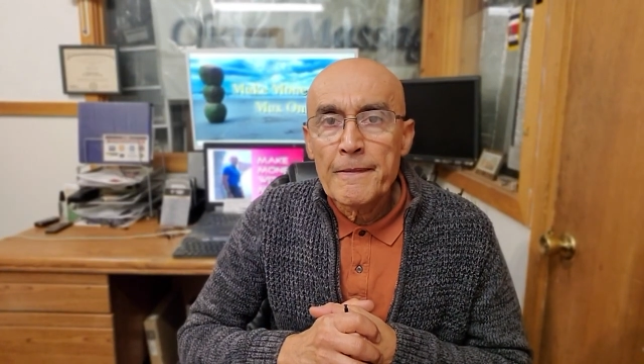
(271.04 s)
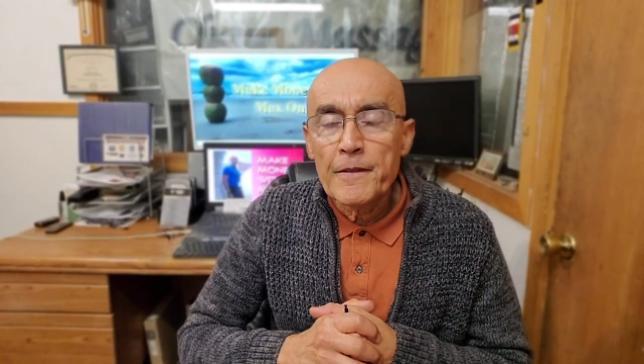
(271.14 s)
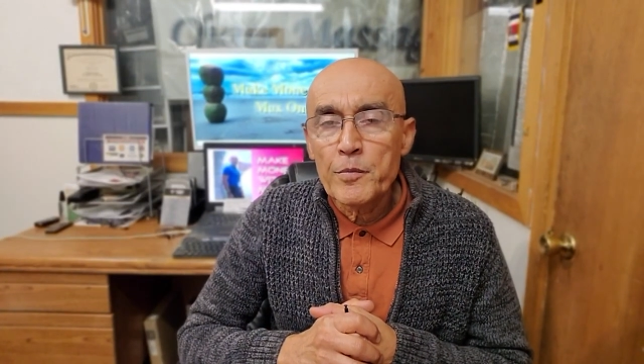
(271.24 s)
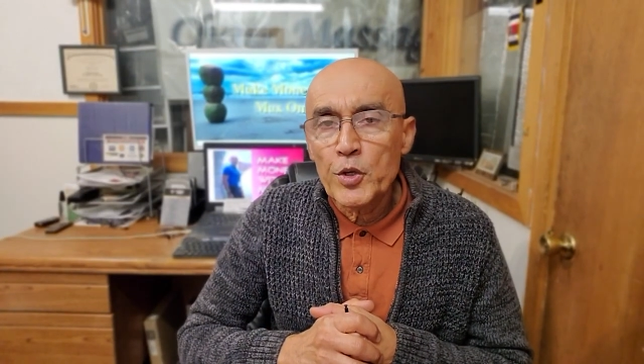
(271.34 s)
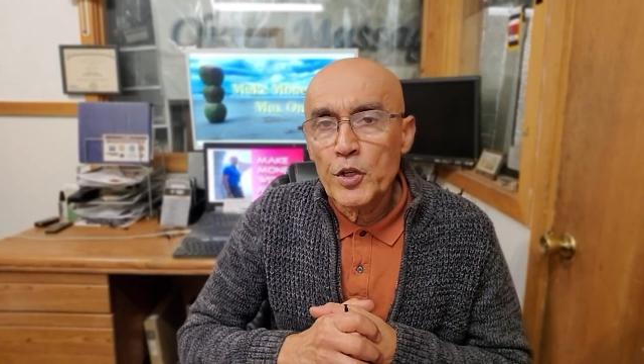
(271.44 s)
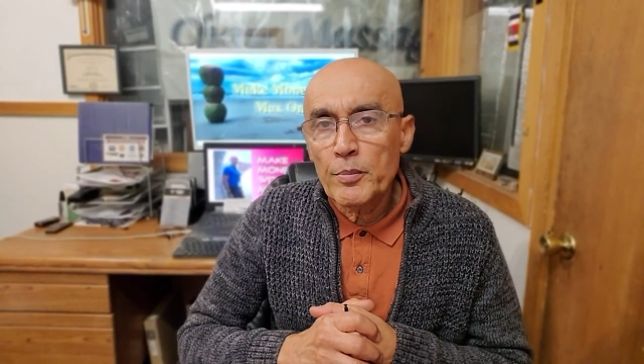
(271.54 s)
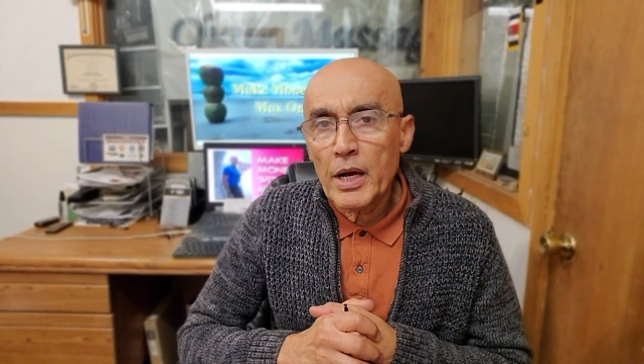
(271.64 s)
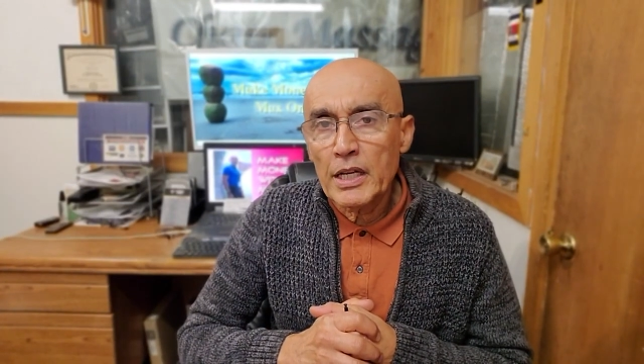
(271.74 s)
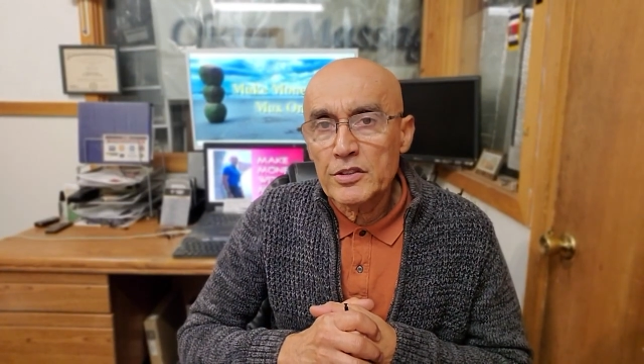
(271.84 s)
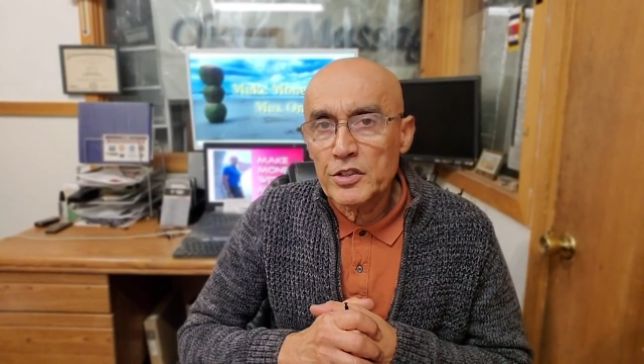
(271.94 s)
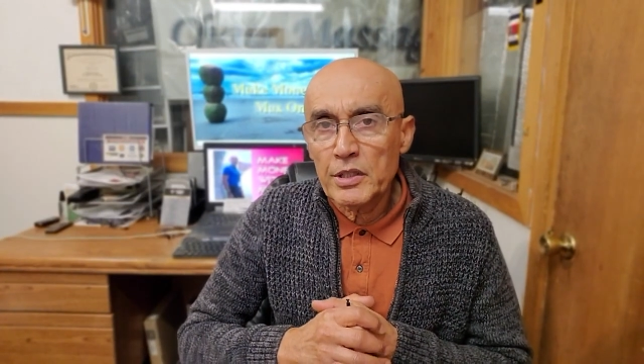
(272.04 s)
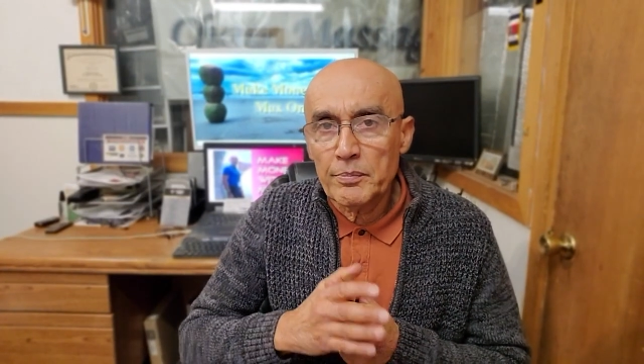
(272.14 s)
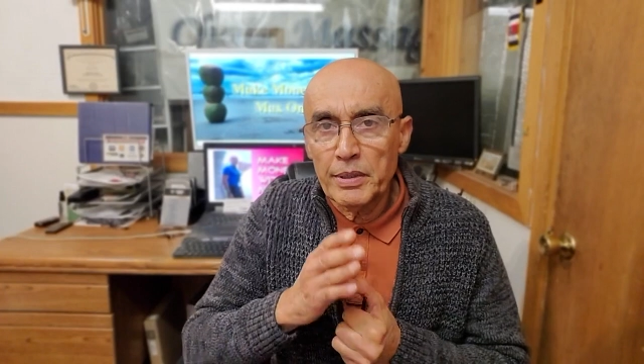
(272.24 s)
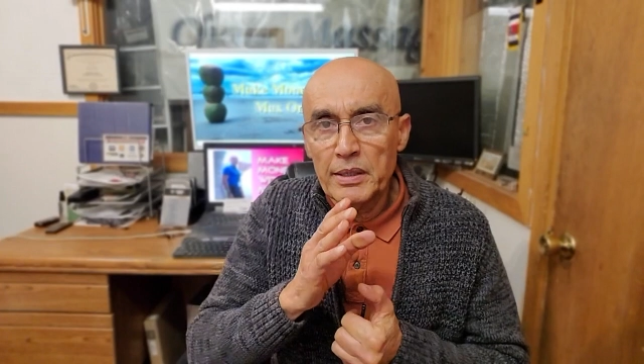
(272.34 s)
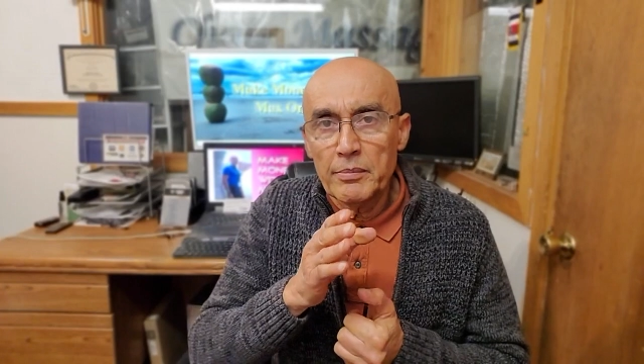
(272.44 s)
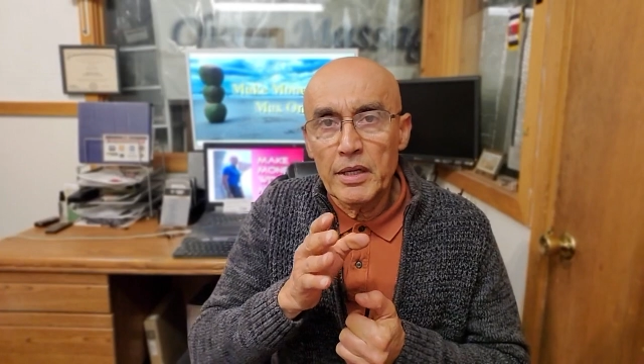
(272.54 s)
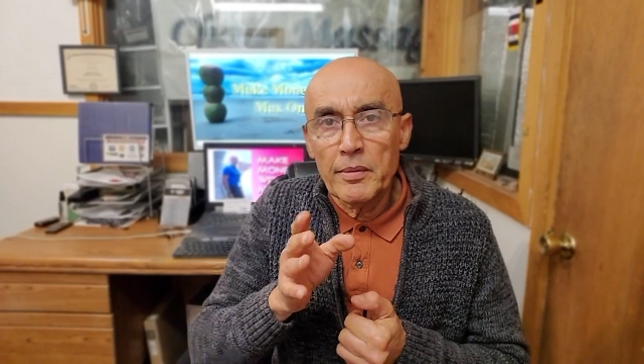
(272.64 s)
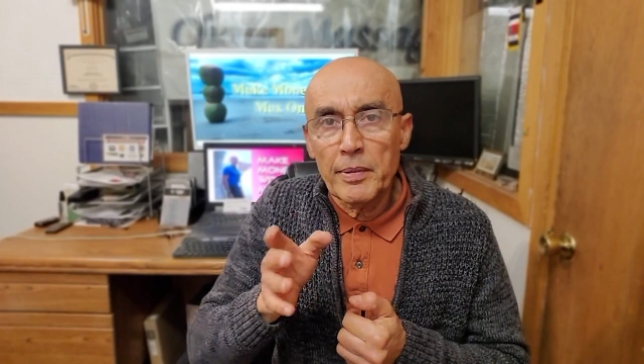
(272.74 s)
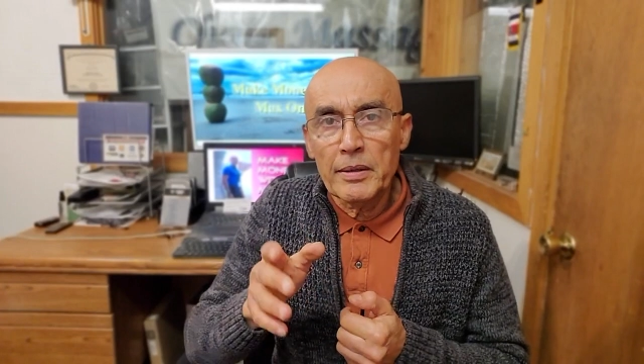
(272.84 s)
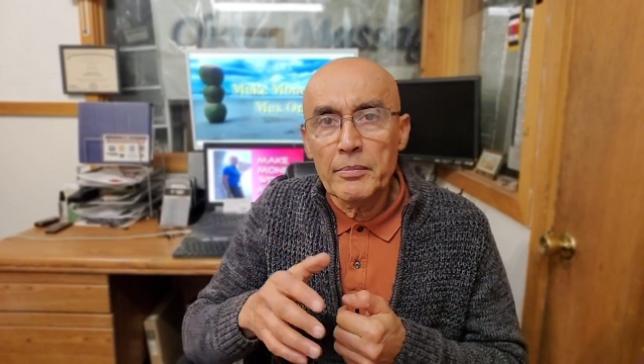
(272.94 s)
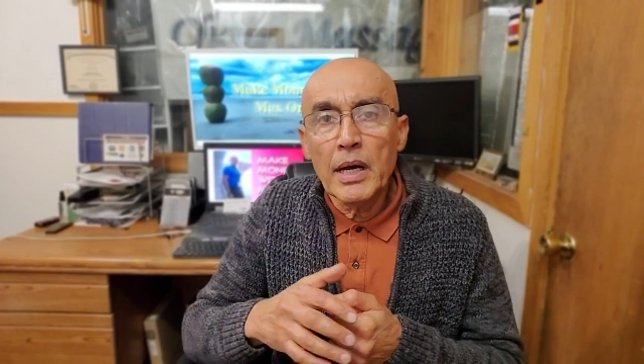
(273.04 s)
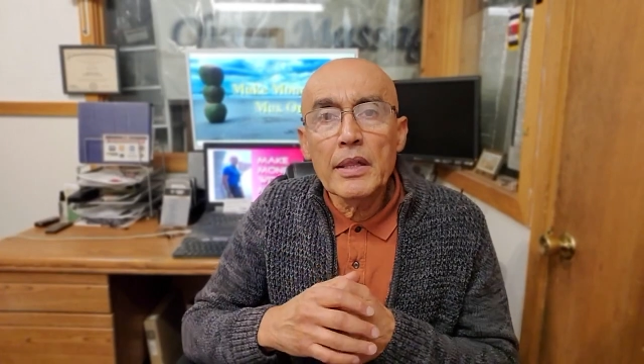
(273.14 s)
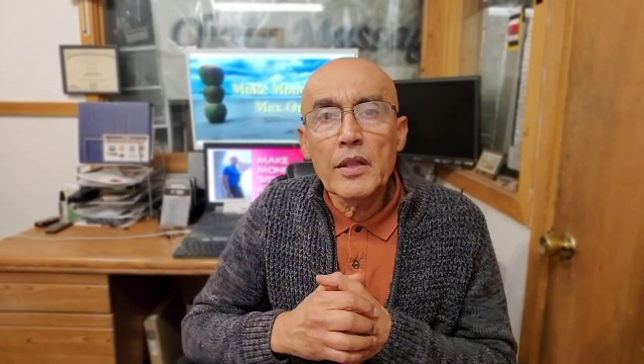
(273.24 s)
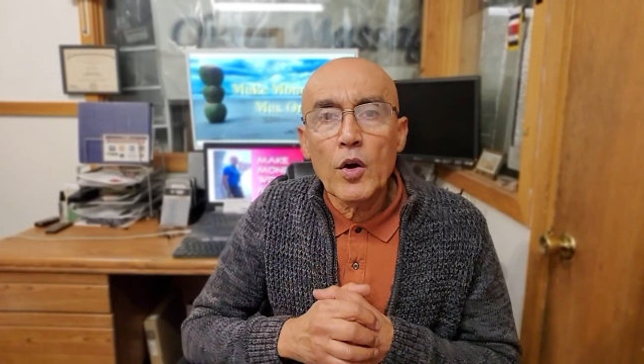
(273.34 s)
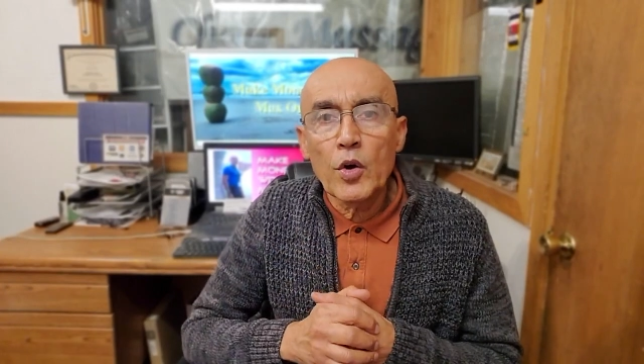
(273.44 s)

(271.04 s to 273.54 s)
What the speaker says: The beauty about it is you can pay month by month,